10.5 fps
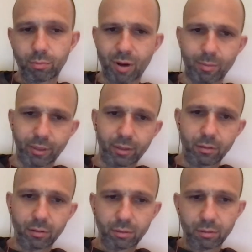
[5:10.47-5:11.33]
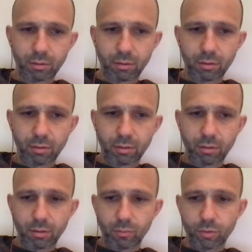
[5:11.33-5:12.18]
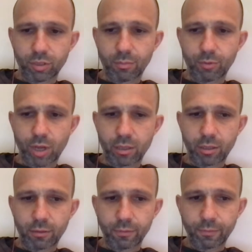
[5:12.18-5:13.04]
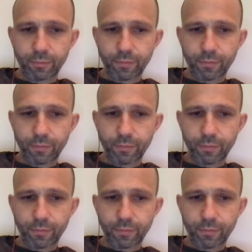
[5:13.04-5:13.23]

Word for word: Probably. What's up, Jonathan?